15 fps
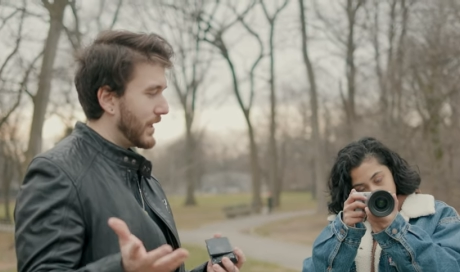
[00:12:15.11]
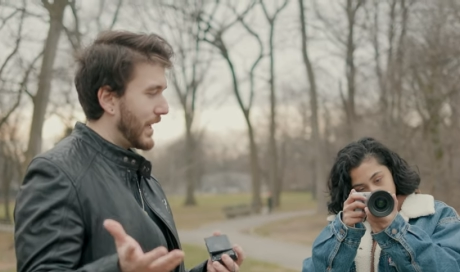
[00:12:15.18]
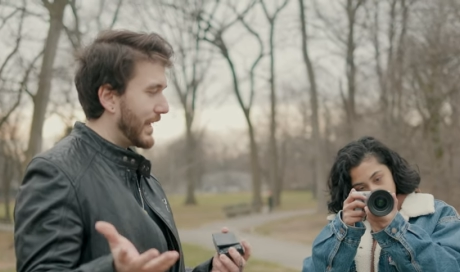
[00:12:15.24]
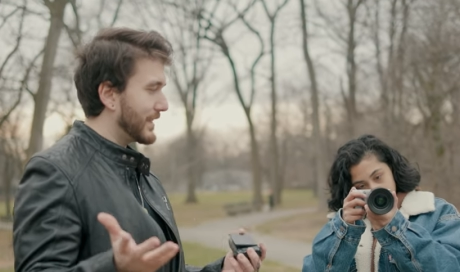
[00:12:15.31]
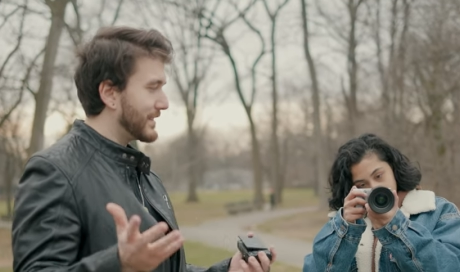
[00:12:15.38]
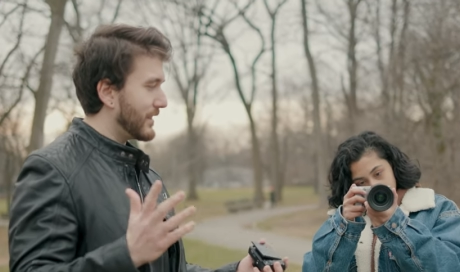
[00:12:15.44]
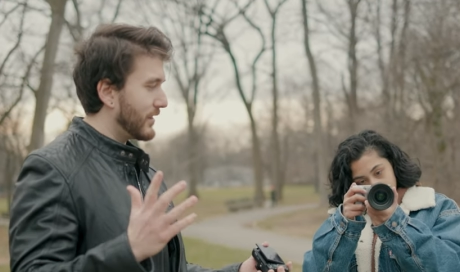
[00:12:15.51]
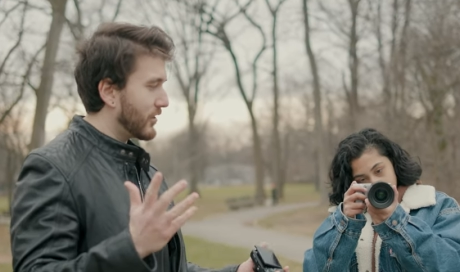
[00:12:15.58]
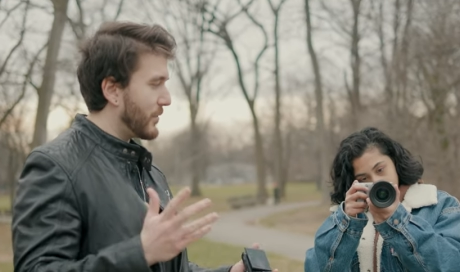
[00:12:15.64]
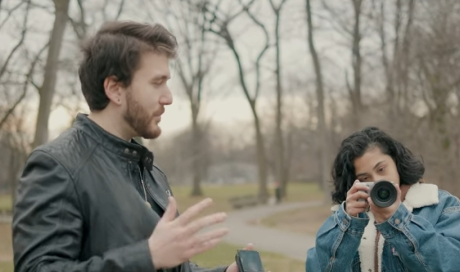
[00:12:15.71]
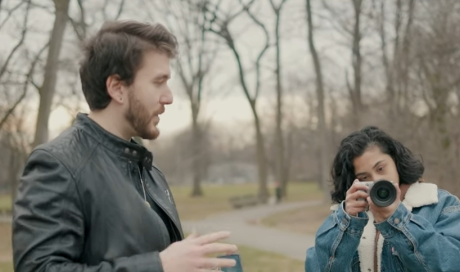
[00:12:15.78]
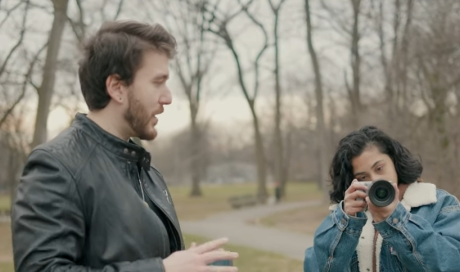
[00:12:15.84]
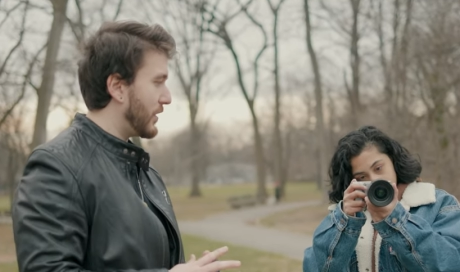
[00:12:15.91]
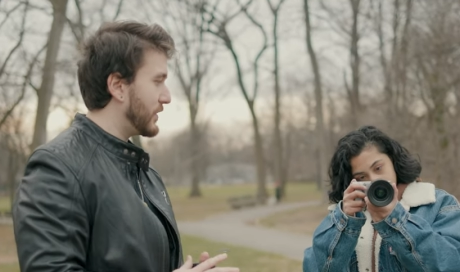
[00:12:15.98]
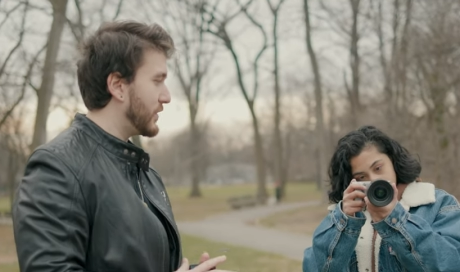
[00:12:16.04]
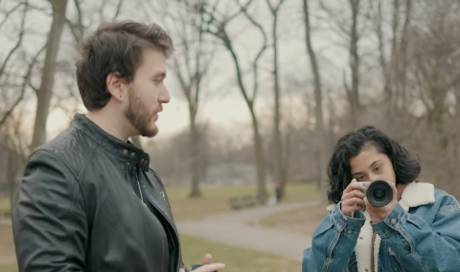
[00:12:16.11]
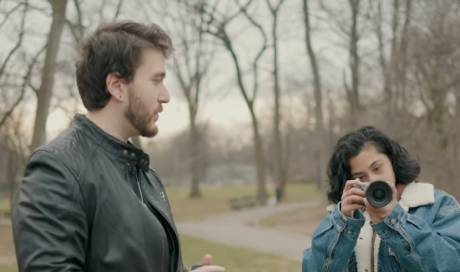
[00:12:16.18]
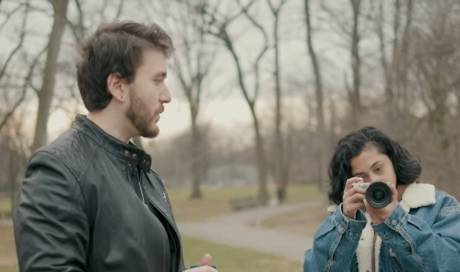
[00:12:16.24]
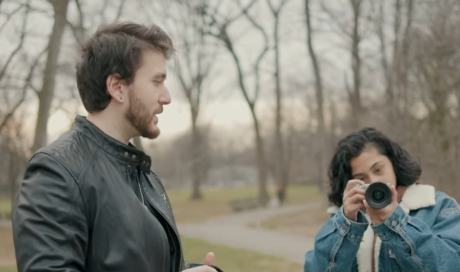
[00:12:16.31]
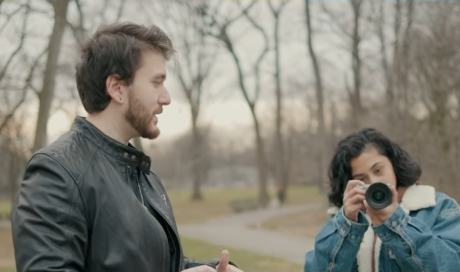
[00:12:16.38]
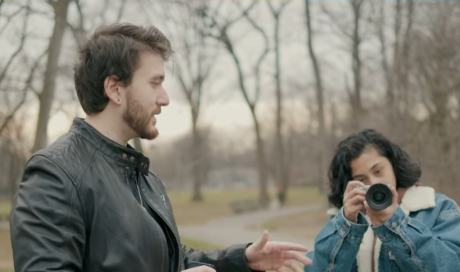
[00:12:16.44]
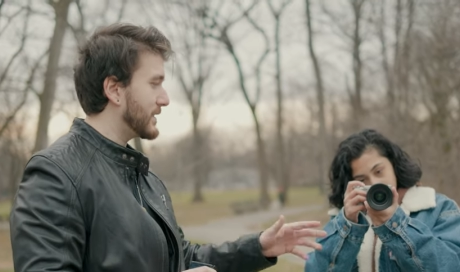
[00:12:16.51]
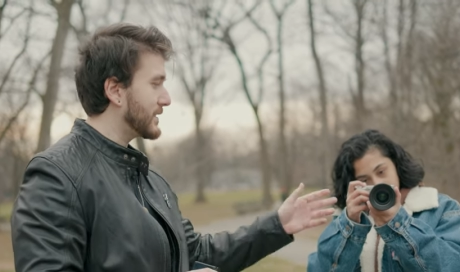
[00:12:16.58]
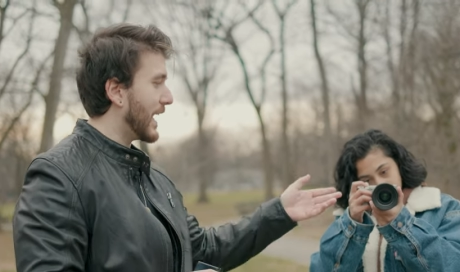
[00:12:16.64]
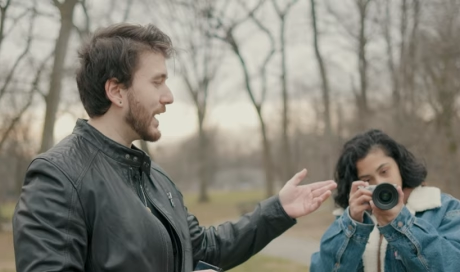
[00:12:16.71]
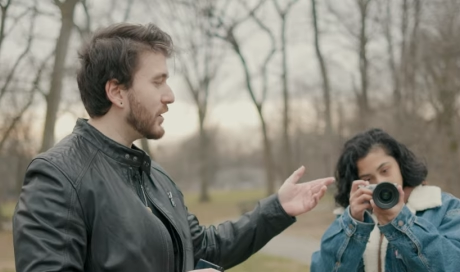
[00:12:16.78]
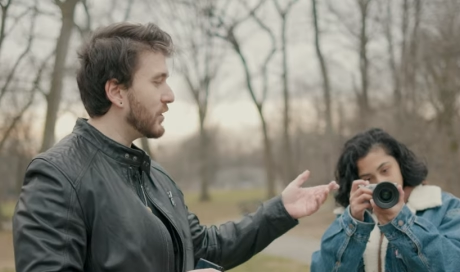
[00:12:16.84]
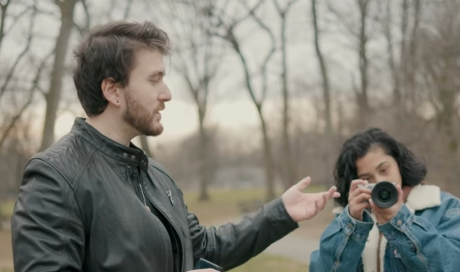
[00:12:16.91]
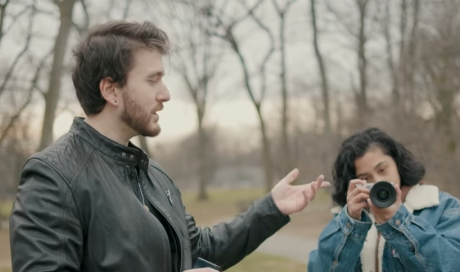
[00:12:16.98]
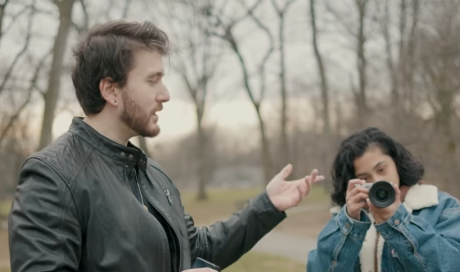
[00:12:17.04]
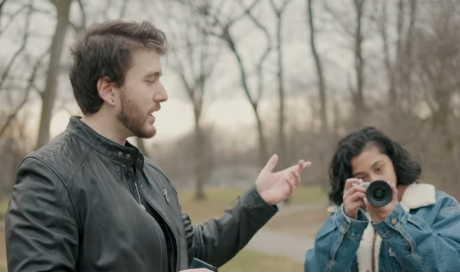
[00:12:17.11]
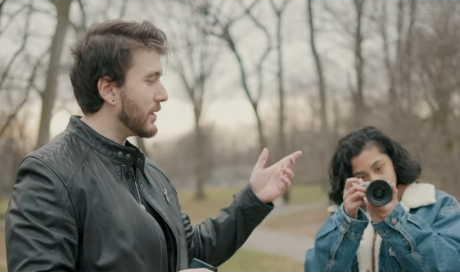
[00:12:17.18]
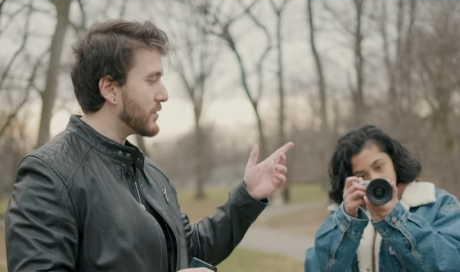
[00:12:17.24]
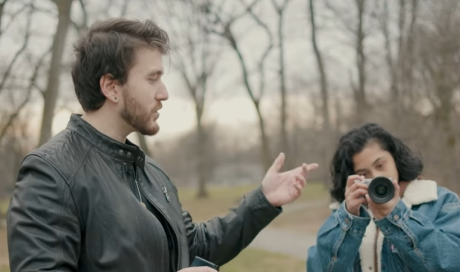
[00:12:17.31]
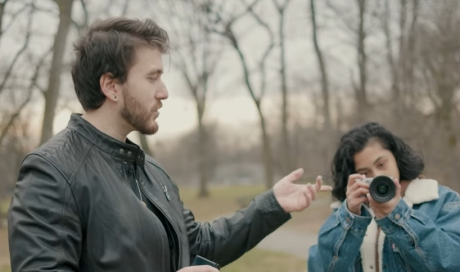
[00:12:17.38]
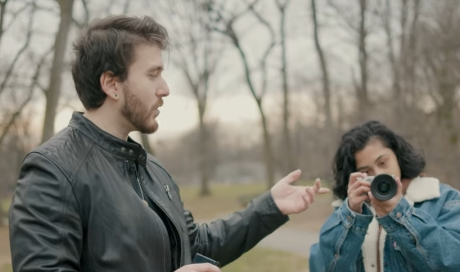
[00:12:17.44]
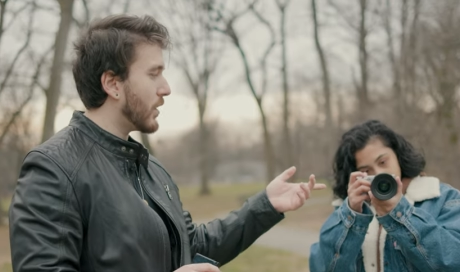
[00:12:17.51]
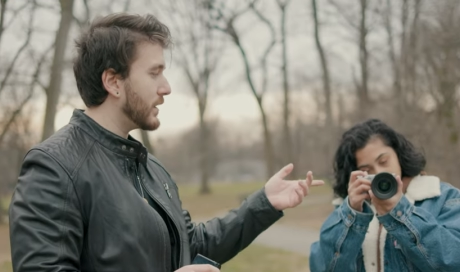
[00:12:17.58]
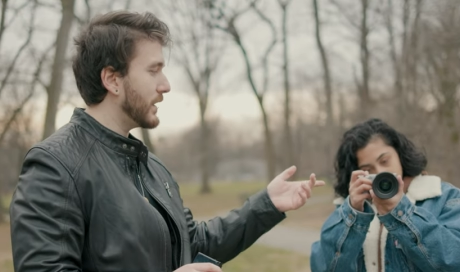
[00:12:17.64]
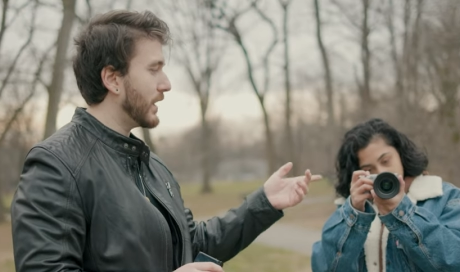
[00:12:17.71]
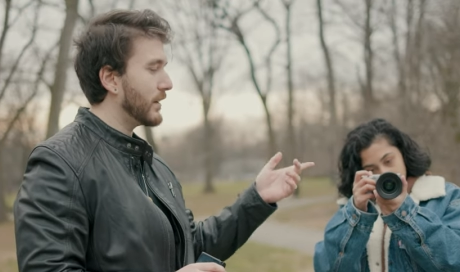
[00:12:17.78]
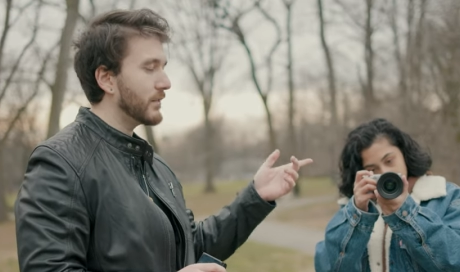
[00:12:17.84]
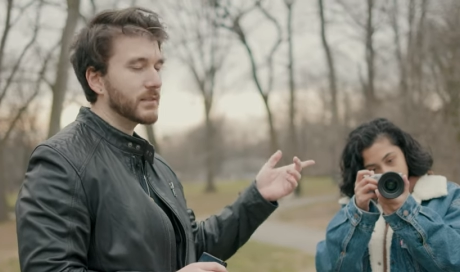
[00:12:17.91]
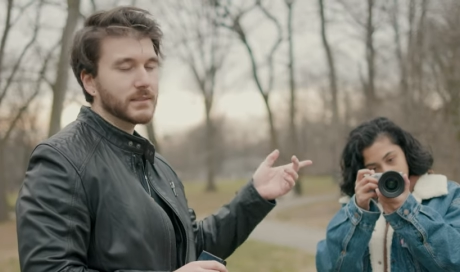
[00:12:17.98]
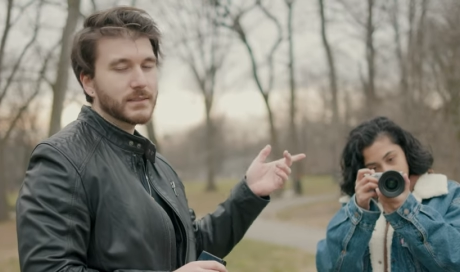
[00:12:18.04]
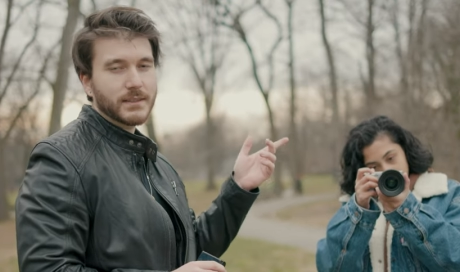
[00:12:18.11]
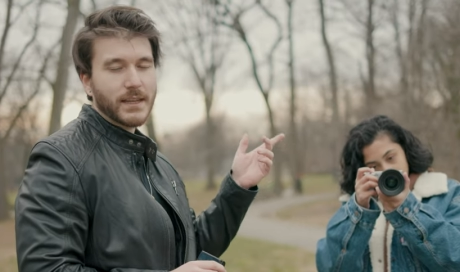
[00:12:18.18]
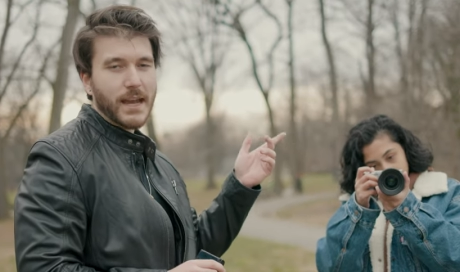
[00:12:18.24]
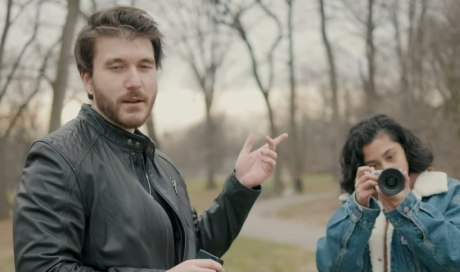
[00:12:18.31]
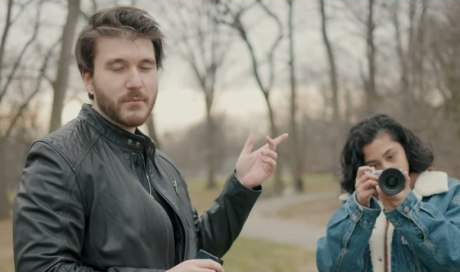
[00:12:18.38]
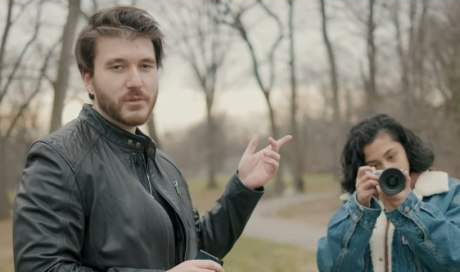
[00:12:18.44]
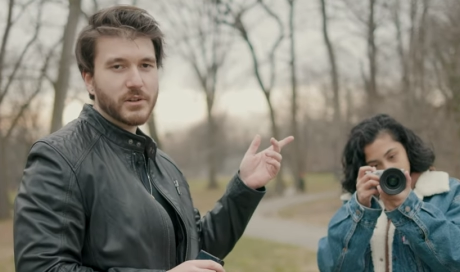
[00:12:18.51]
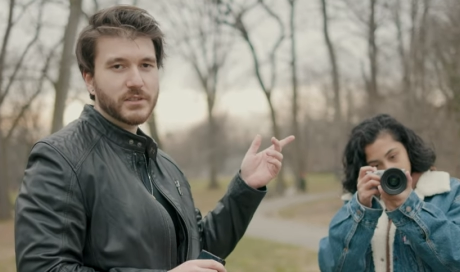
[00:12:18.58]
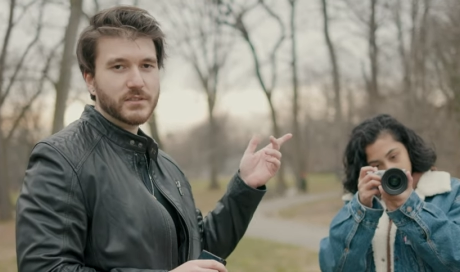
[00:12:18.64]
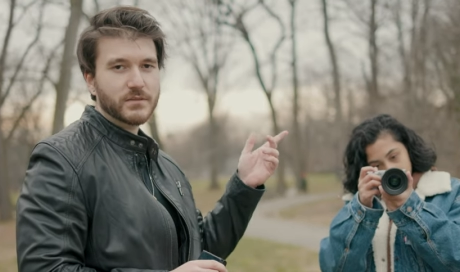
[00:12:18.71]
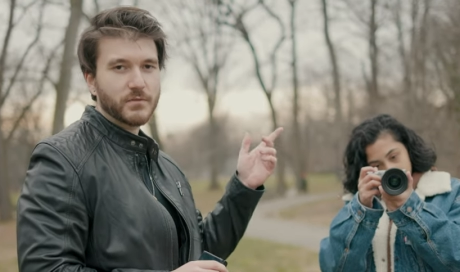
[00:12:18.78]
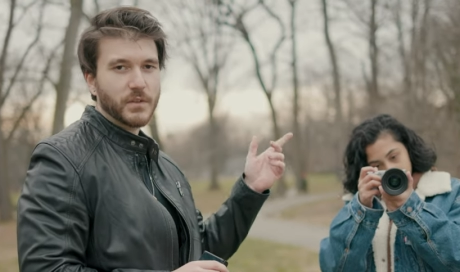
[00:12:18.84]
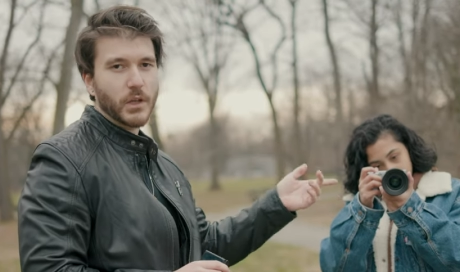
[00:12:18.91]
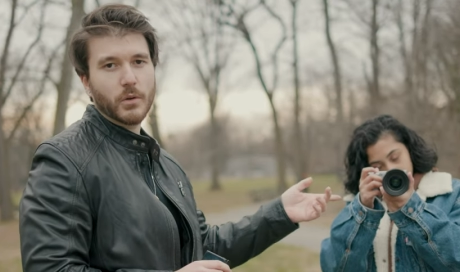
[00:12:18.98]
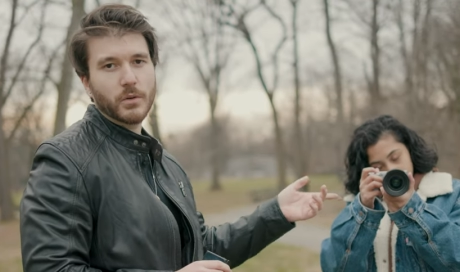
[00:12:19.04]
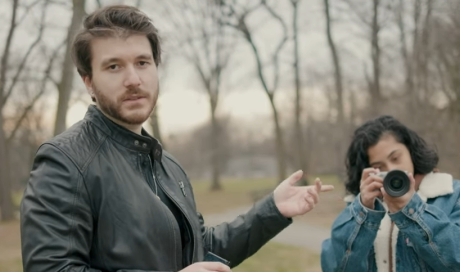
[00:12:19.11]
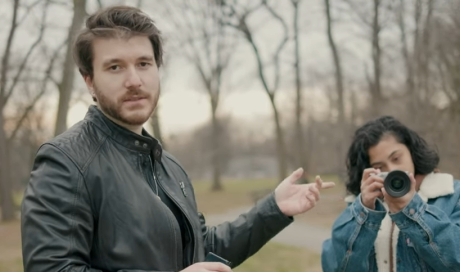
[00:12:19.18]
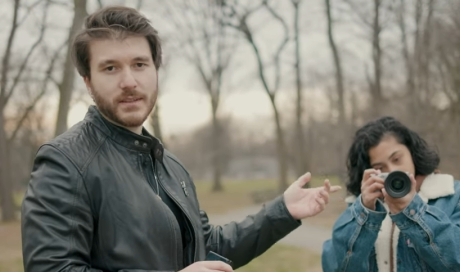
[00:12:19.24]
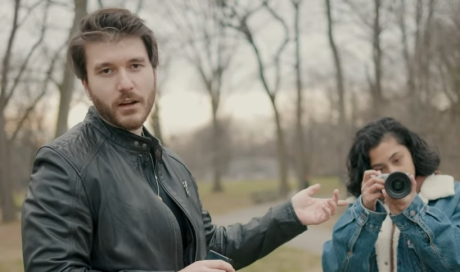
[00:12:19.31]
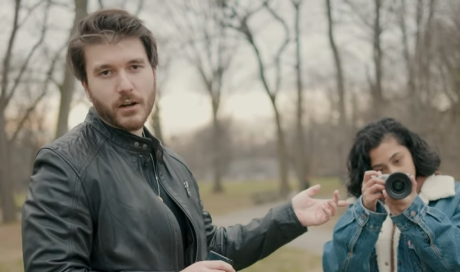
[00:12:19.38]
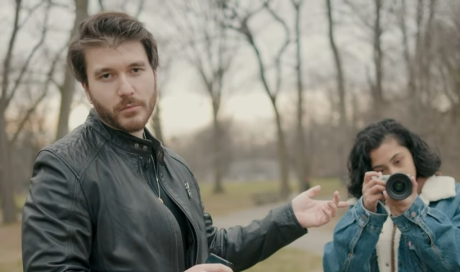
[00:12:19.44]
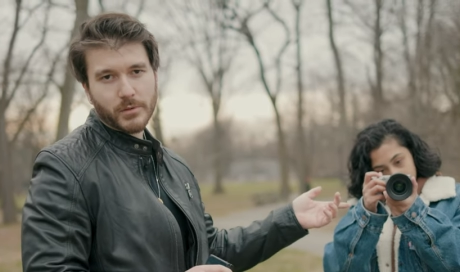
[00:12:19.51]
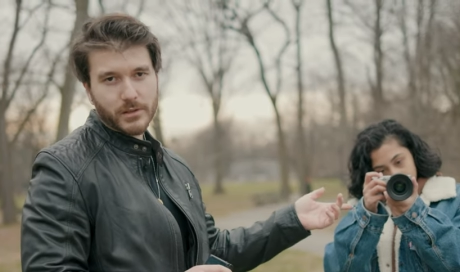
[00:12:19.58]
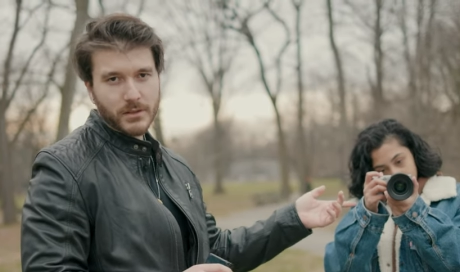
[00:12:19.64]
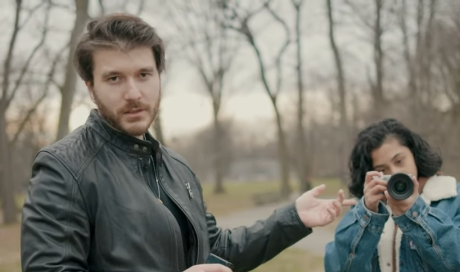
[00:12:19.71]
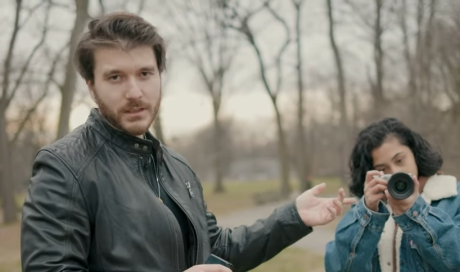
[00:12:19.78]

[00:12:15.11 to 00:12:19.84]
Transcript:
Speaker 1: I guess I'll compare to what this is. I know the image quality out of this camera's video is terrible.